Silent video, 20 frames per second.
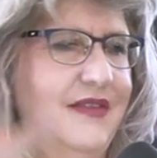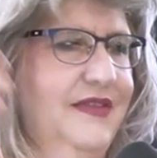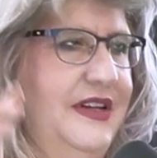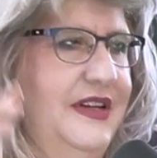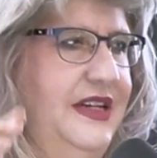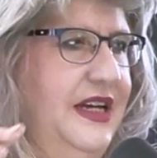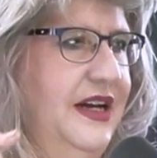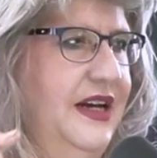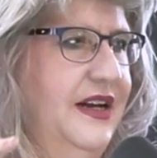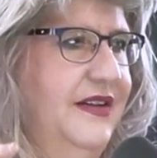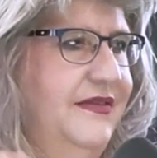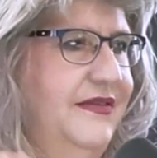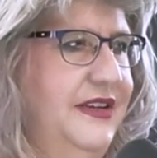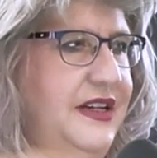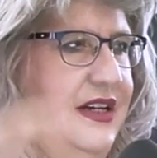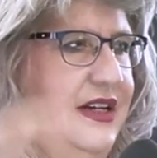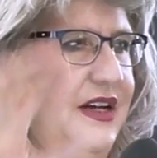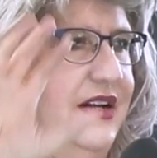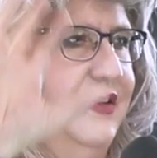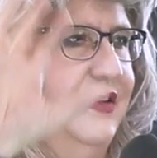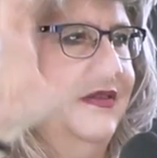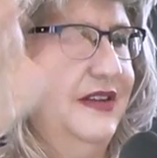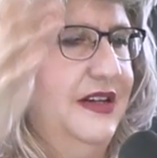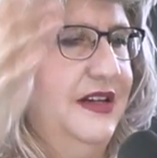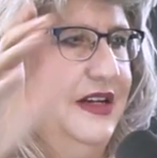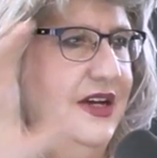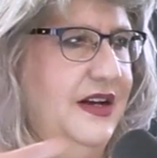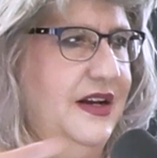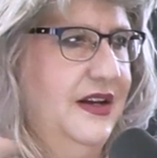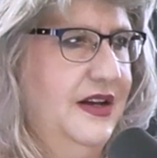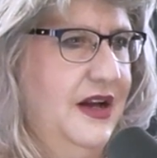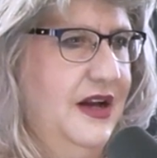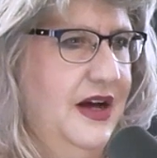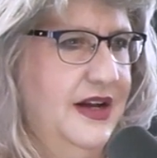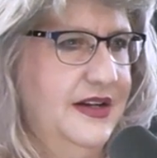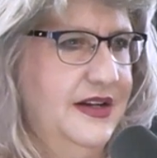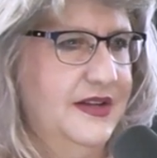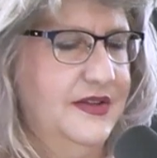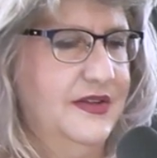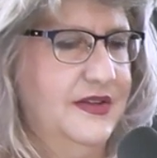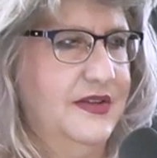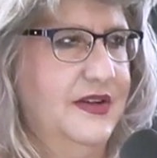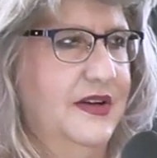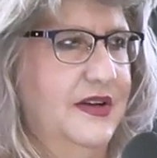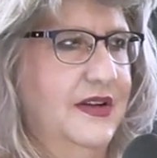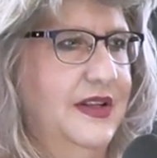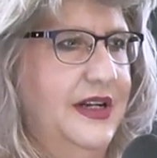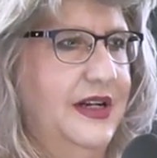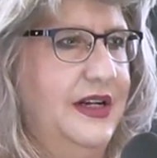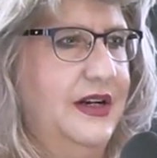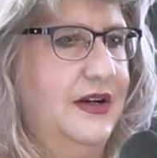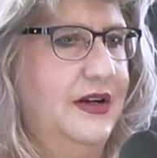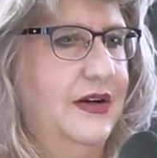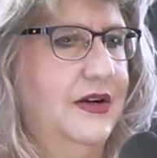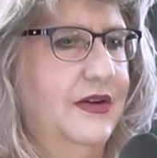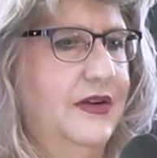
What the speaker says: vignette, not necessarily